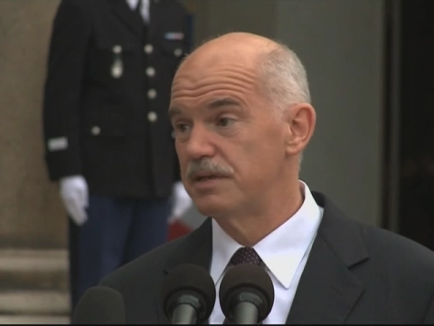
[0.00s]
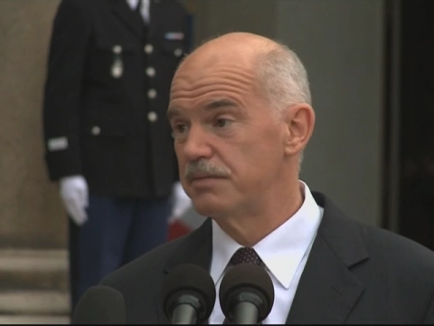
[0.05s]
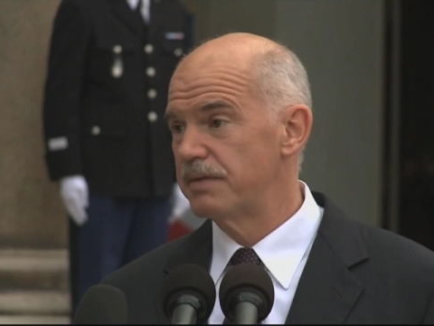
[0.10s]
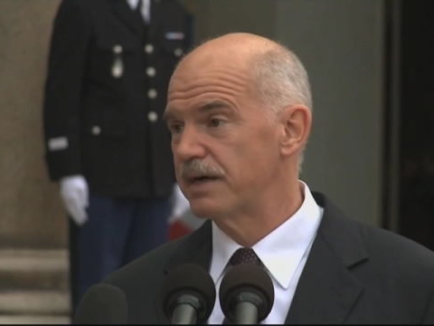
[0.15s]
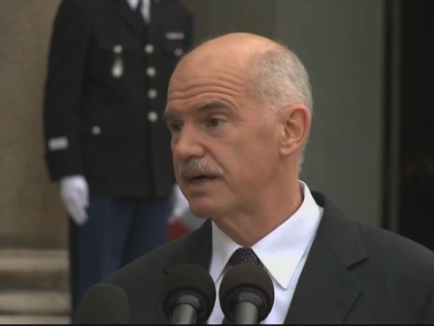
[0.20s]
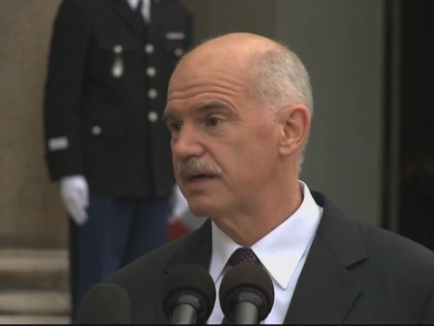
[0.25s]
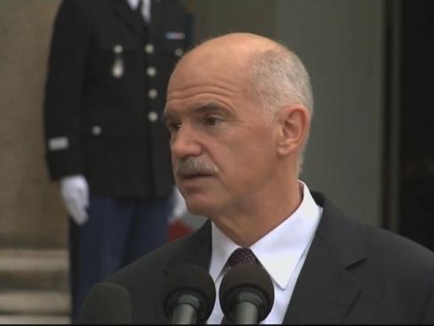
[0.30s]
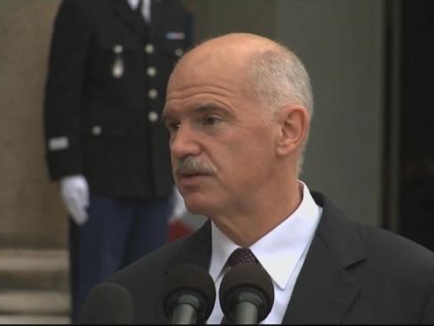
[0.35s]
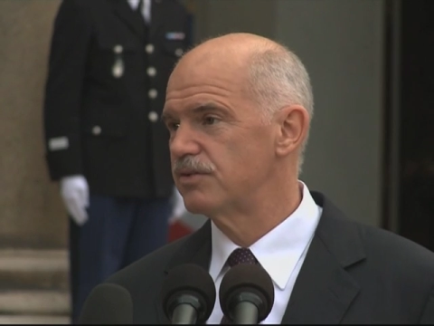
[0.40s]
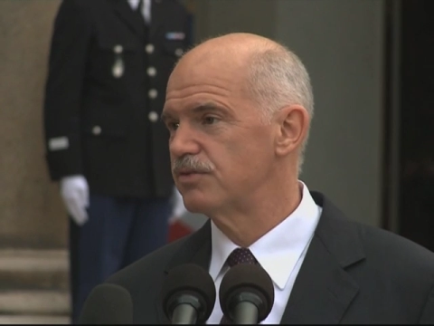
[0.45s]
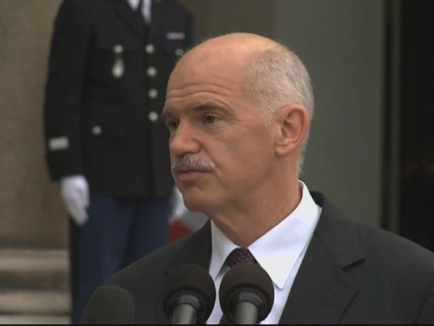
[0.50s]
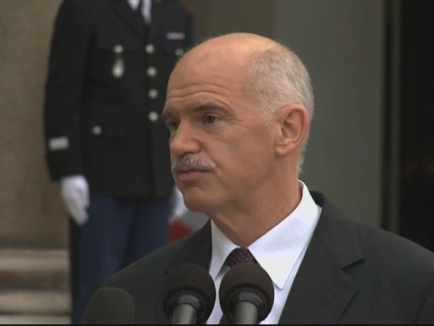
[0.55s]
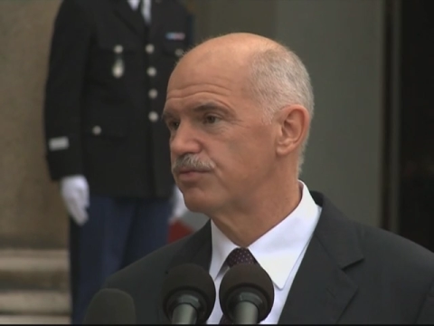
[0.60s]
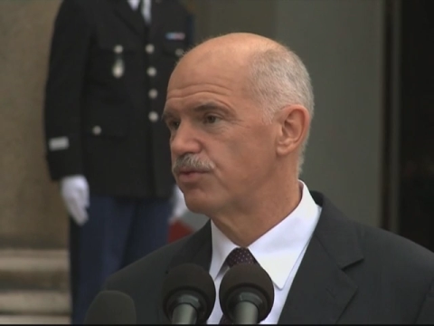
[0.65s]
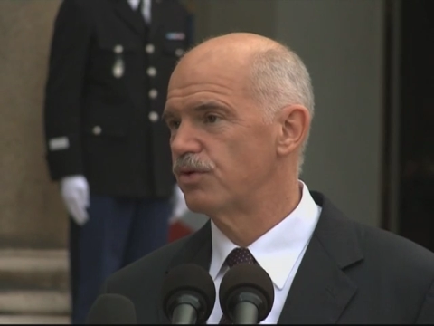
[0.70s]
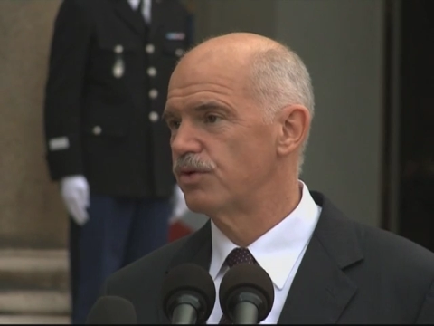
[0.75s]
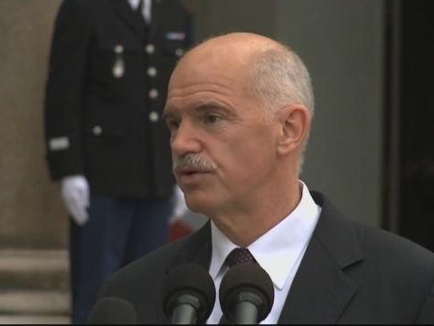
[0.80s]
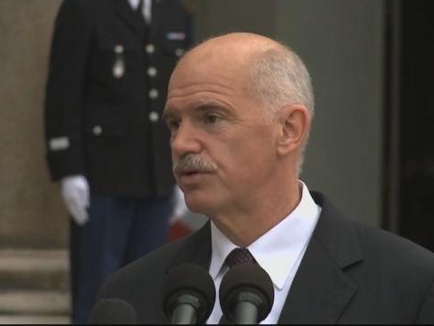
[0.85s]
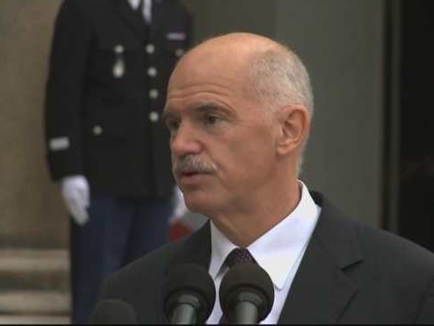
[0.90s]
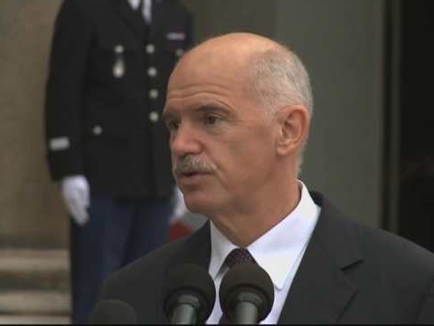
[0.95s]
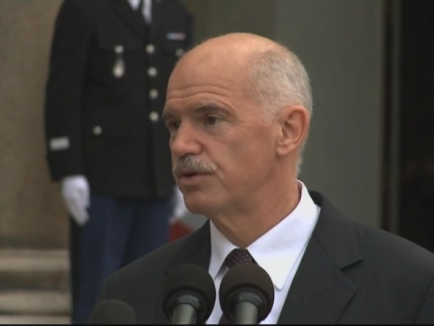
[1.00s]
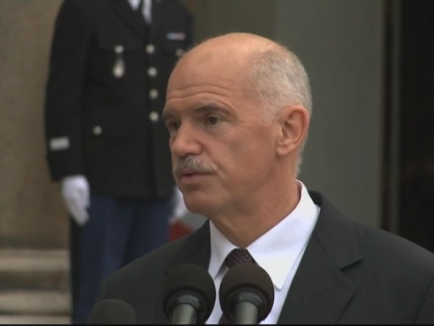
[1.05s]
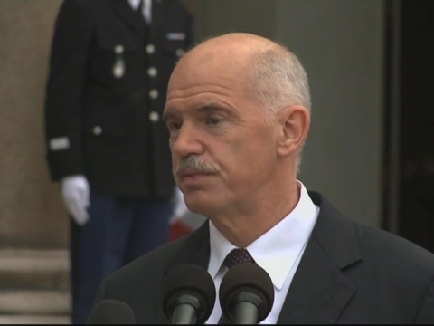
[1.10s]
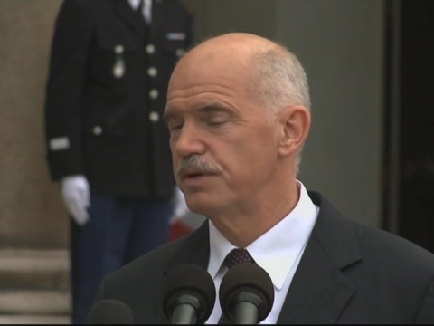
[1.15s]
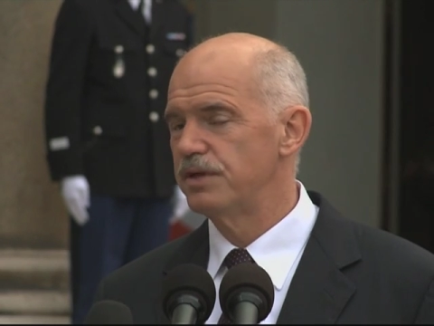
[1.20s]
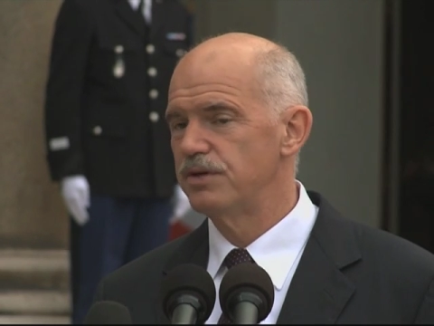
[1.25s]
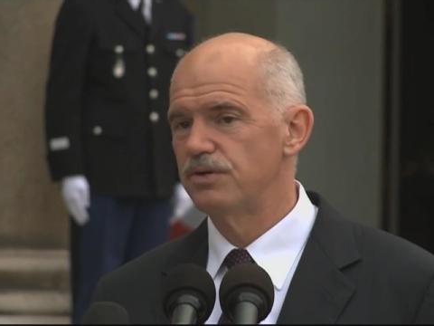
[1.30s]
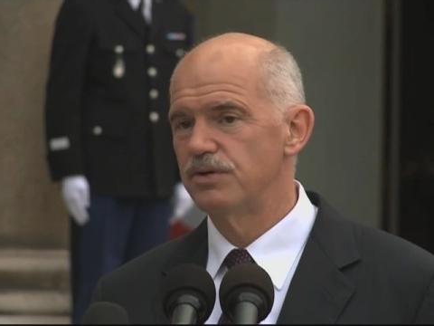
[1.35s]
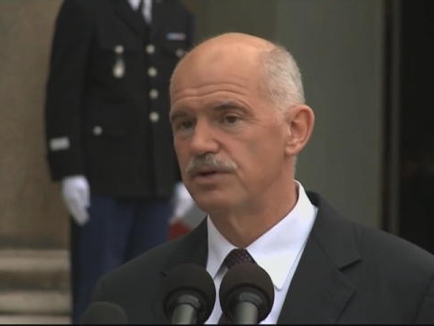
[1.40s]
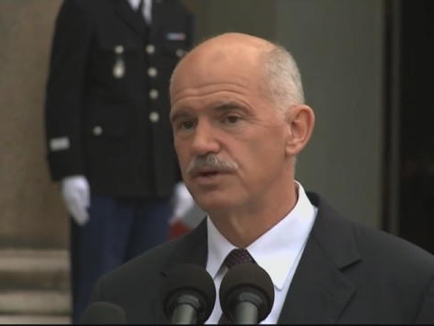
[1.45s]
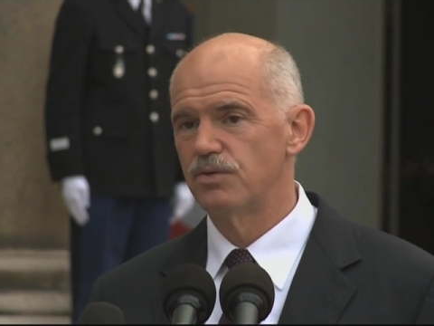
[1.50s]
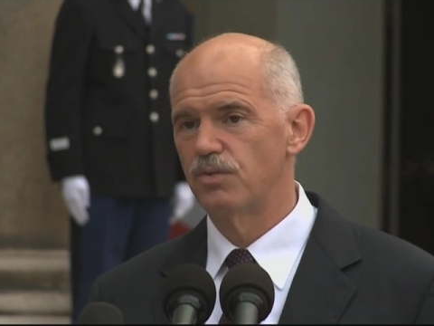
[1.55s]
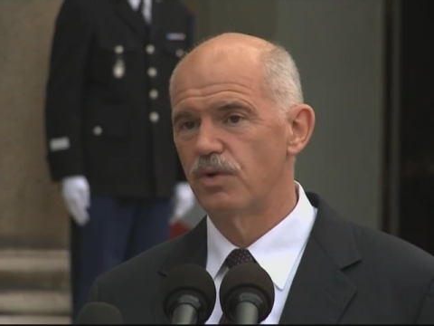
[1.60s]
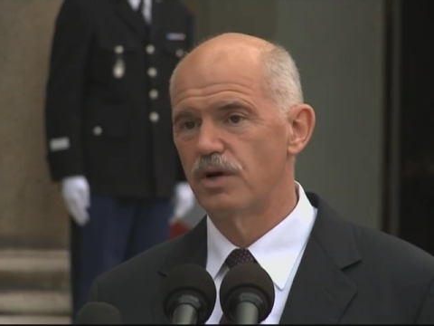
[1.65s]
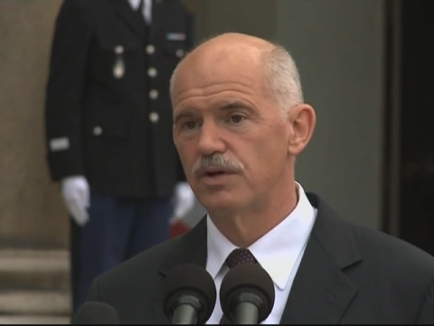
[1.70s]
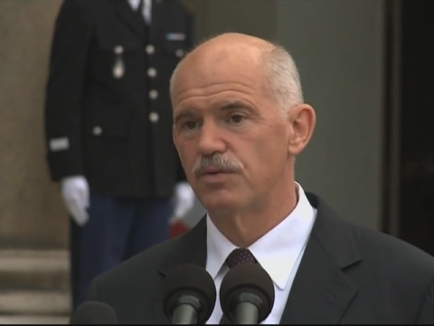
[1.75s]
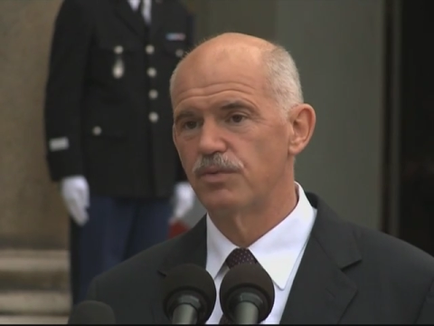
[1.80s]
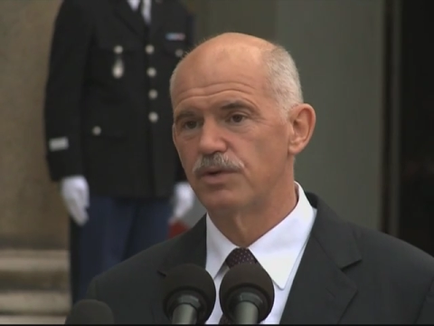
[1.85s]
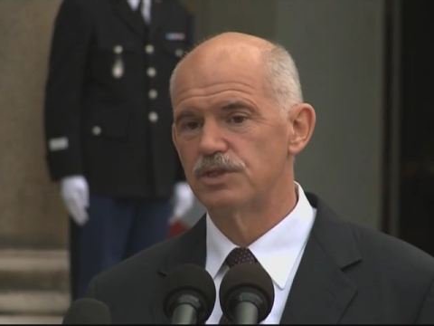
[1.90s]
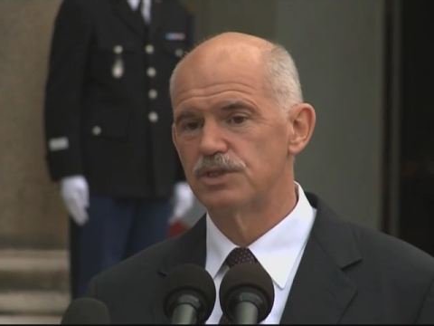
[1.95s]
mechanism for the European Union,
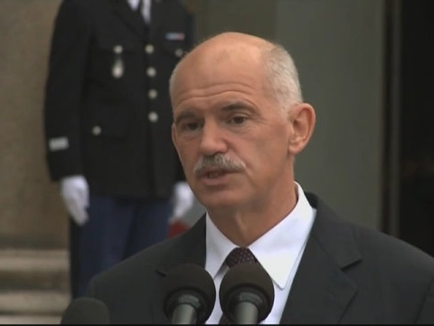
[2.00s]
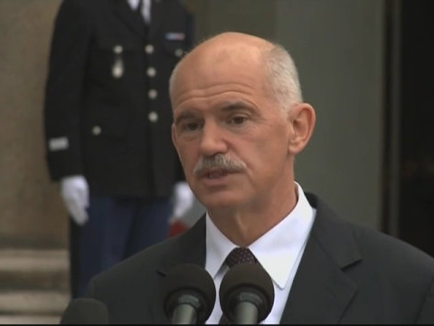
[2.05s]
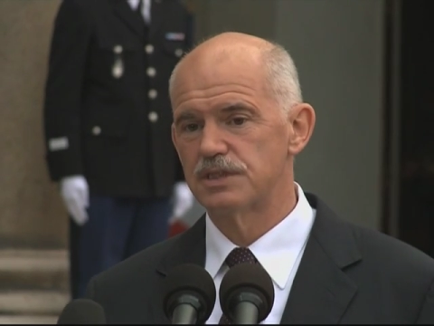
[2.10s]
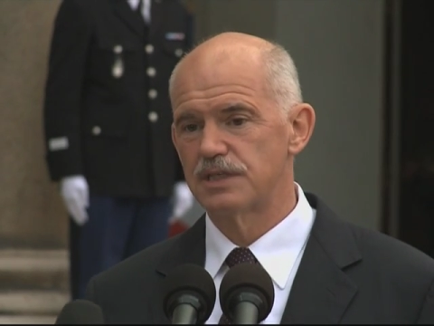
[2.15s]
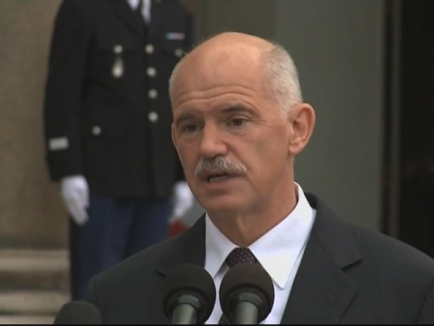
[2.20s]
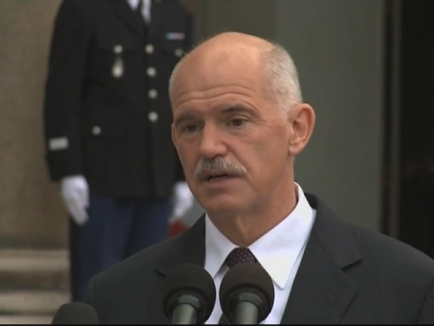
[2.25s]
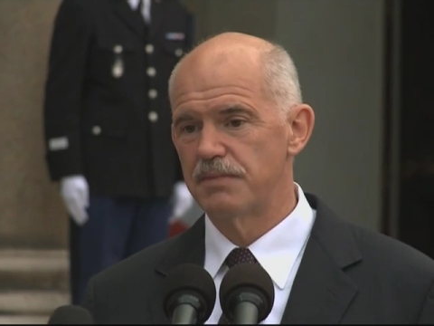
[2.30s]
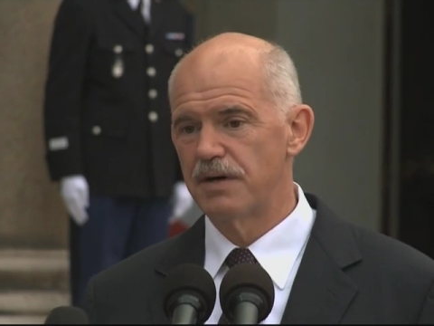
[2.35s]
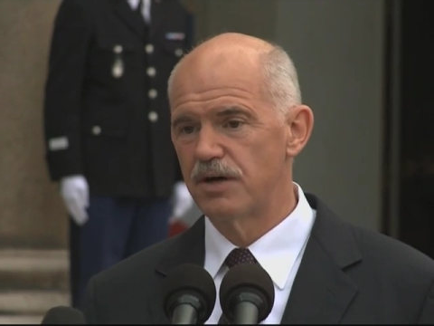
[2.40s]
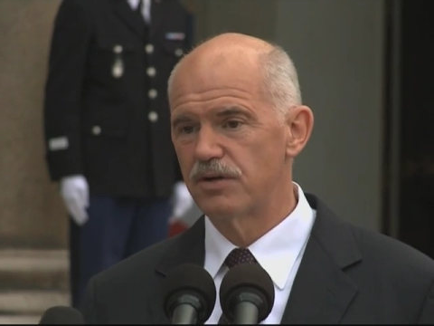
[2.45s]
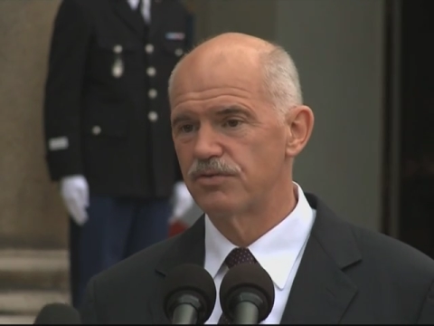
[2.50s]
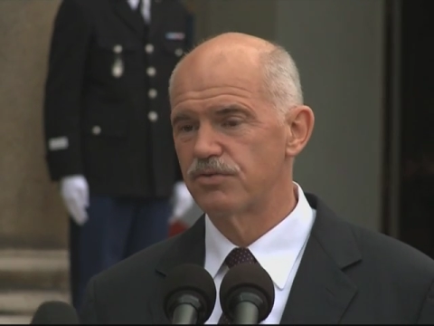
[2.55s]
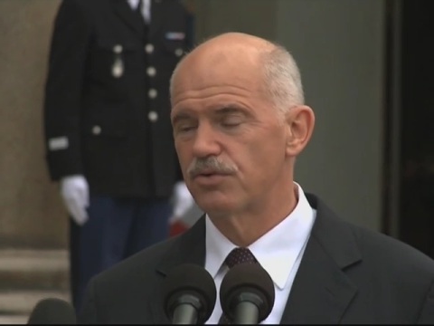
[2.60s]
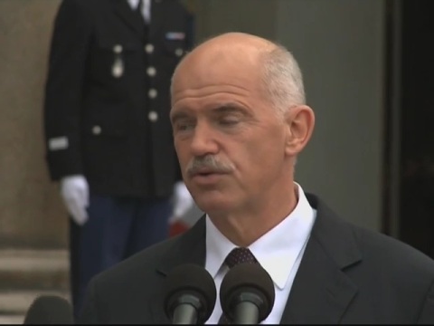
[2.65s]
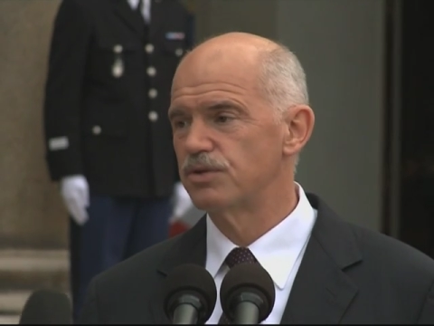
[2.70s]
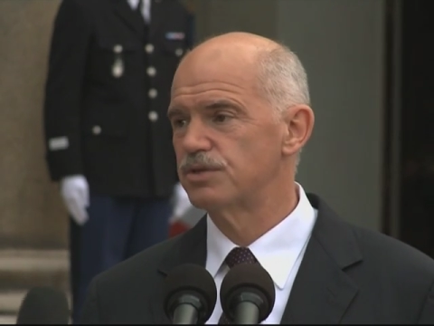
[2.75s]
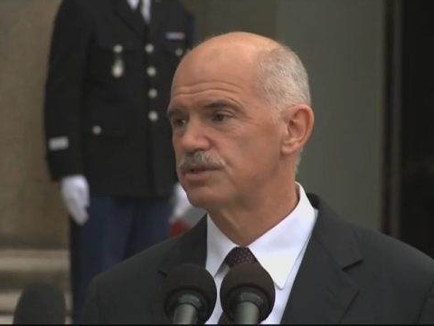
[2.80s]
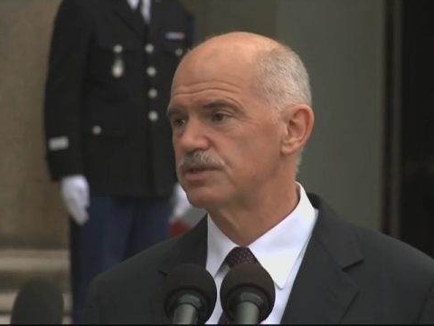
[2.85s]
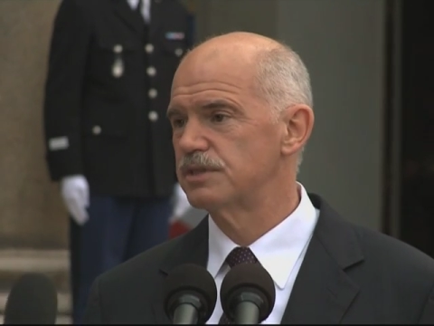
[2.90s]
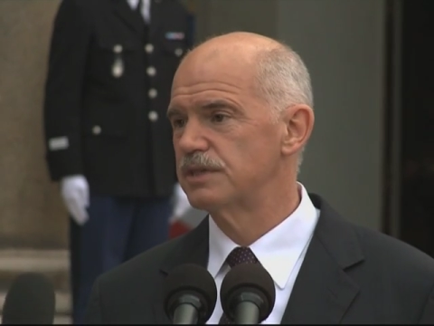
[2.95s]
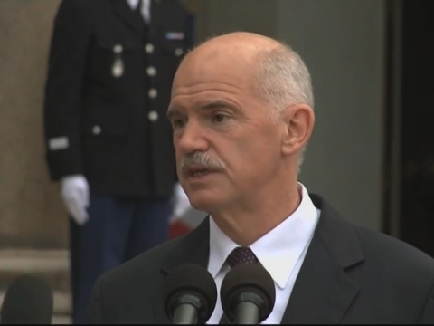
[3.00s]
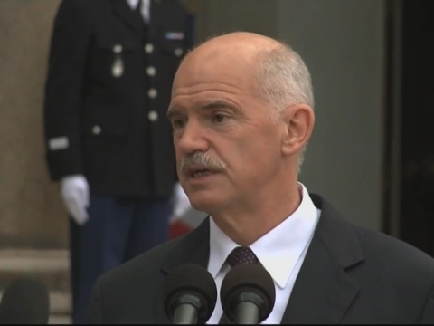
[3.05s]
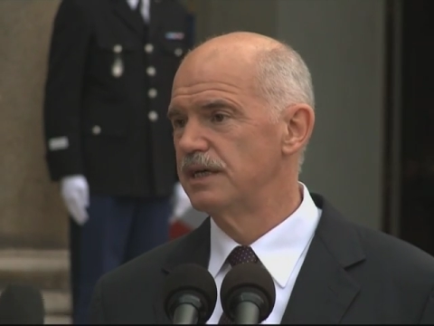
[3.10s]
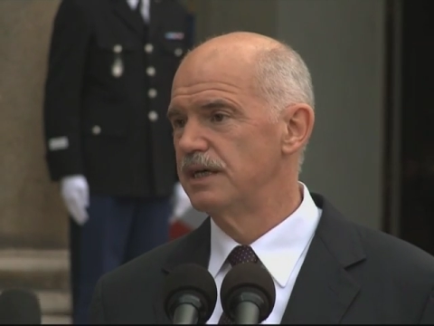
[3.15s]
one which has come out, of course,